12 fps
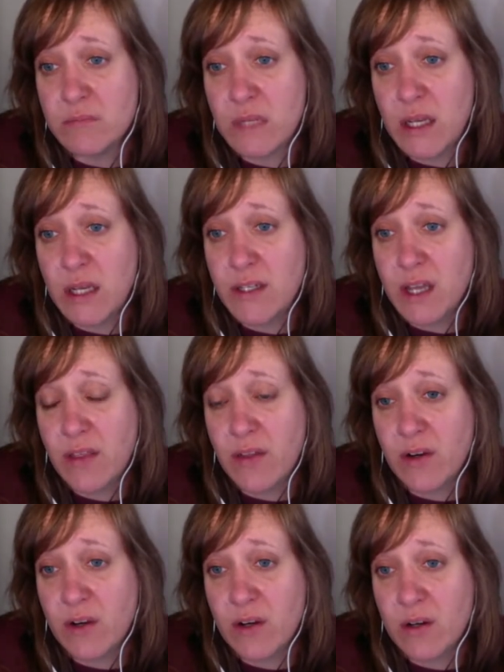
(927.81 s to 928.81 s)

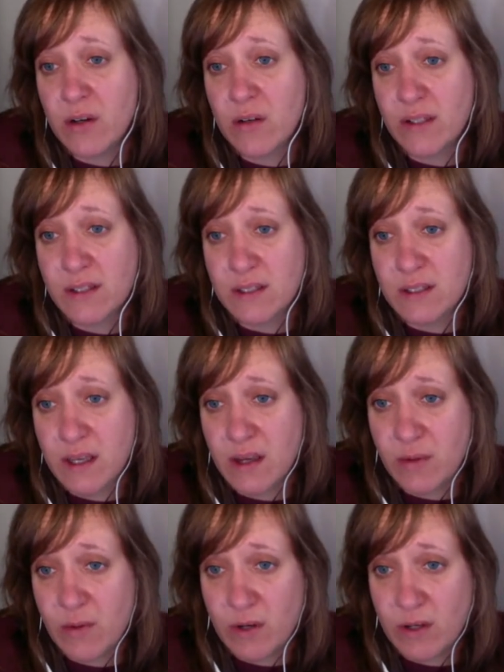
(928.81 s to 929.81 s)
let's say
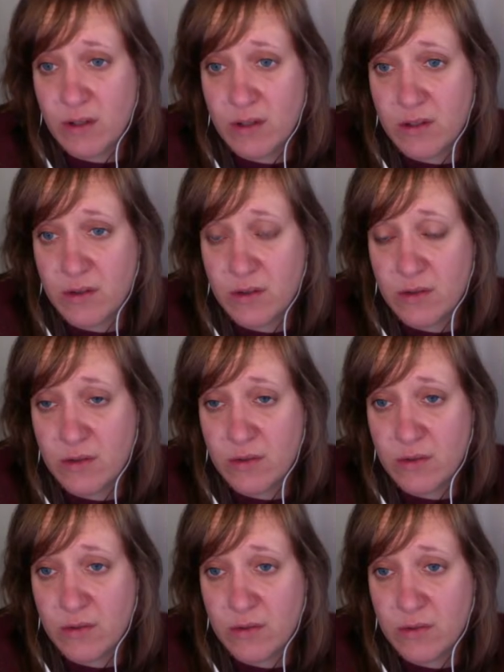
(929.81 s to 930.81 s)
we wanted
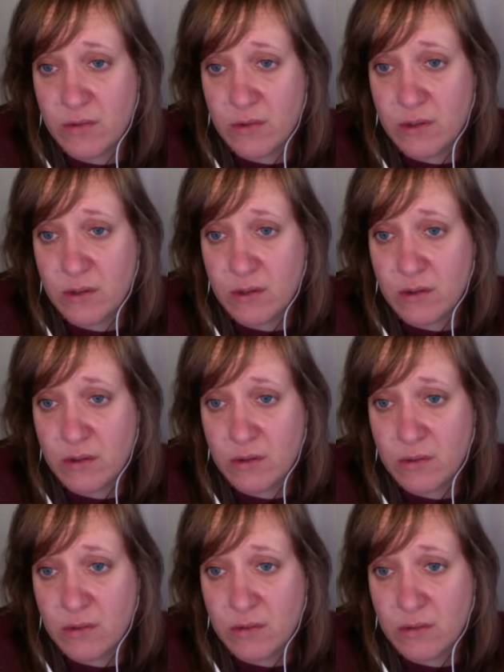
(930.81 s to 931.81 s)
to
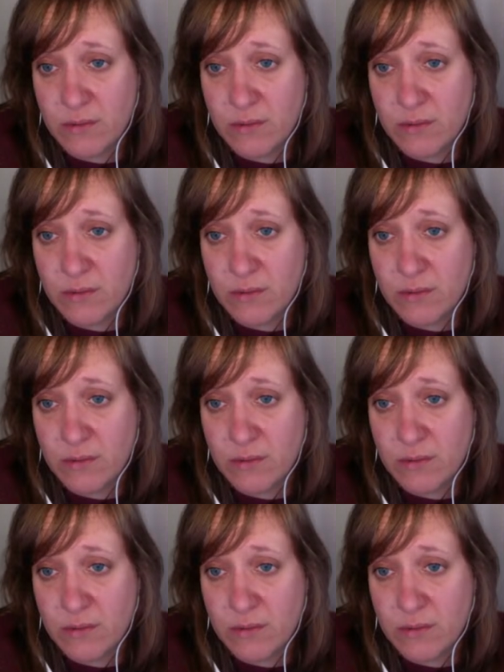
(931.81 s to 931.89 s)
go